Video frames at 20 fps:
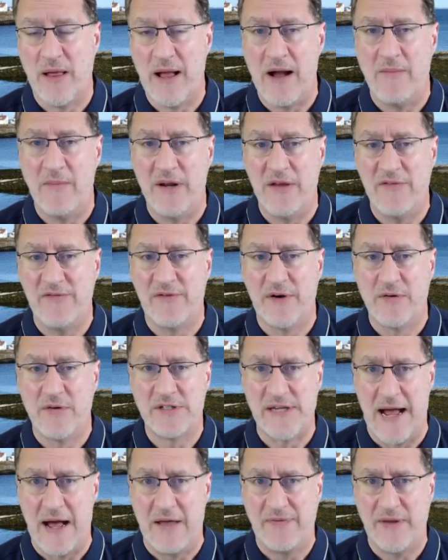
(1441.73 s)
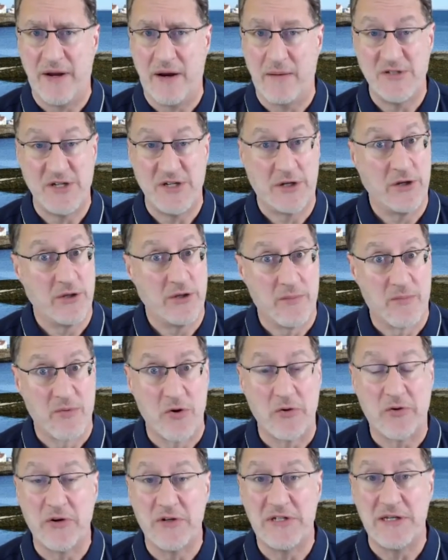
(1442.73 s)
how many folks out there, particularly on the
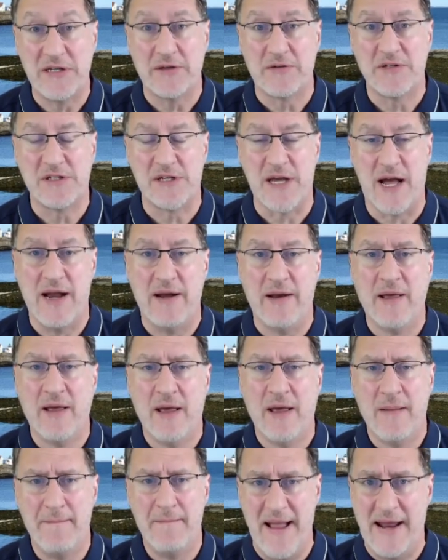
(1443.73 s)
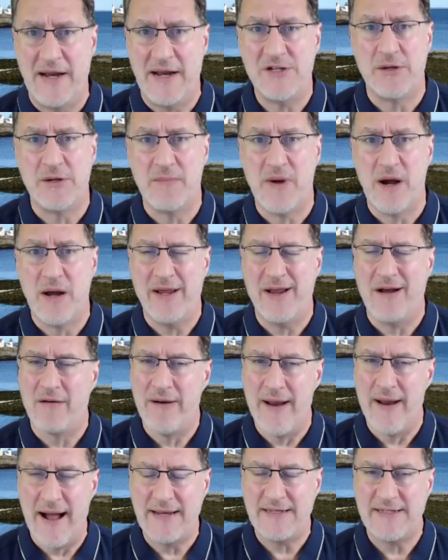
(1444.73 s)
broker-dealer side, managing money are
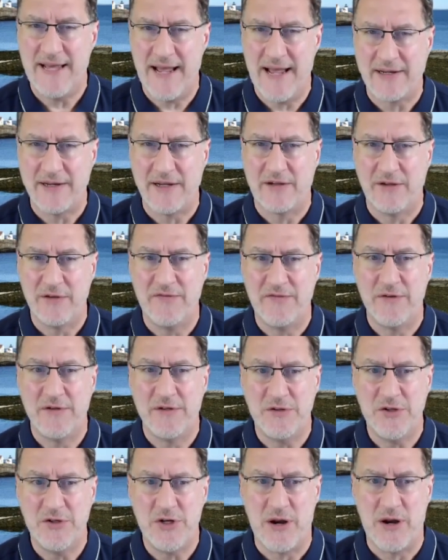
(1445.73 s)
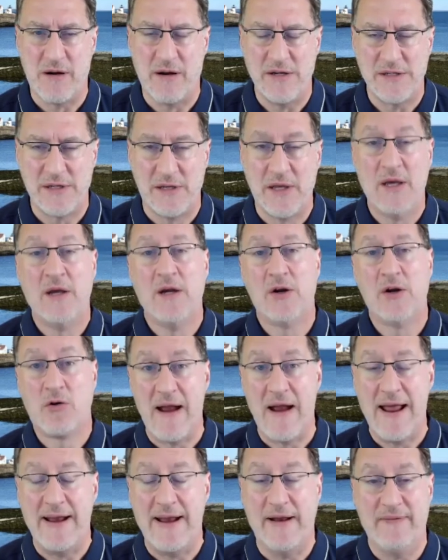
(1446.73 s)
not technically fiduciaries.
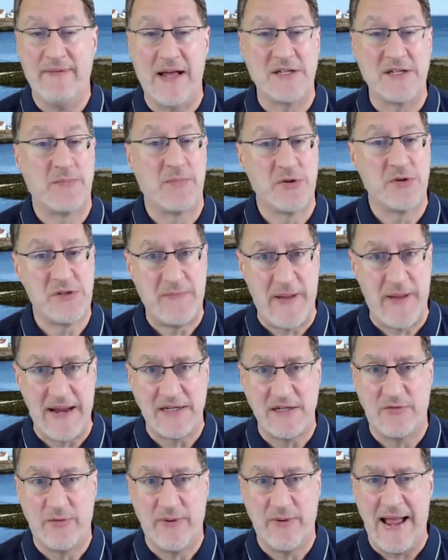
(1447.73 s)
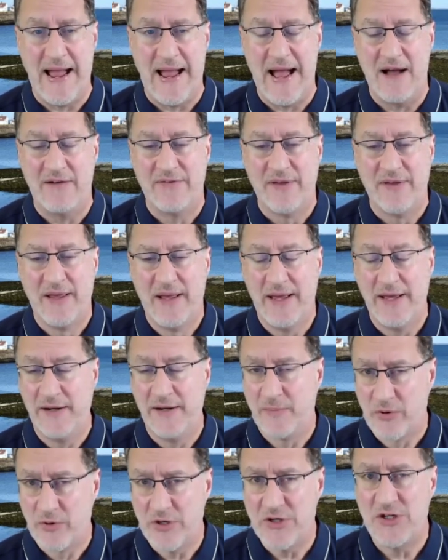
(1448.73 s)
Granted, that's a perspective we have and an
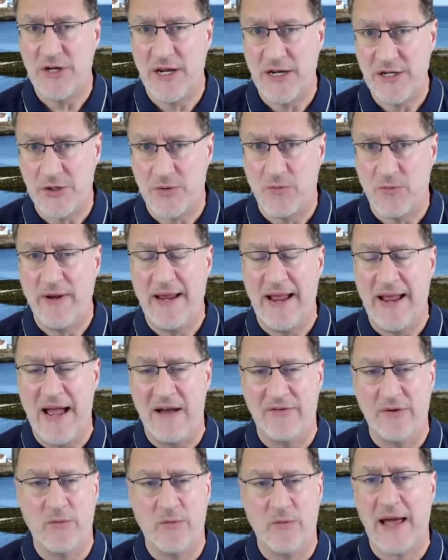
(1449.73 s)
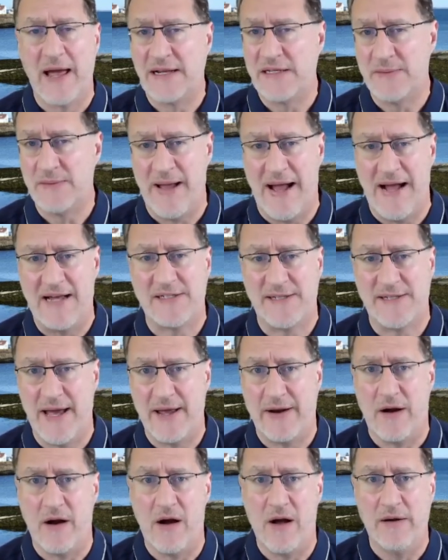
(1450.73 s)
appreciation we have, and we like to pass that
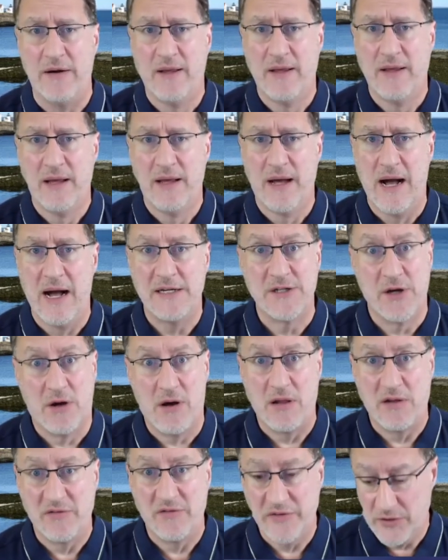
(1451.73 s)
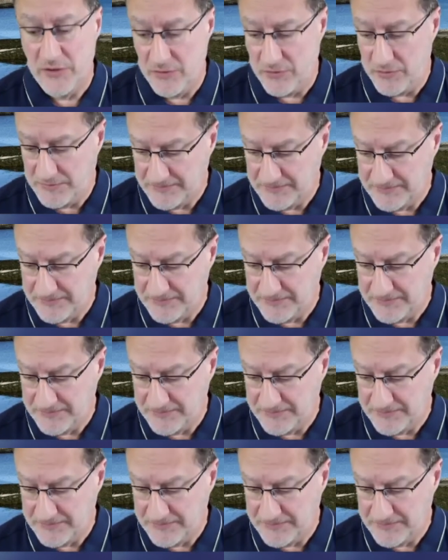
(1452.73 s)
on to all of you.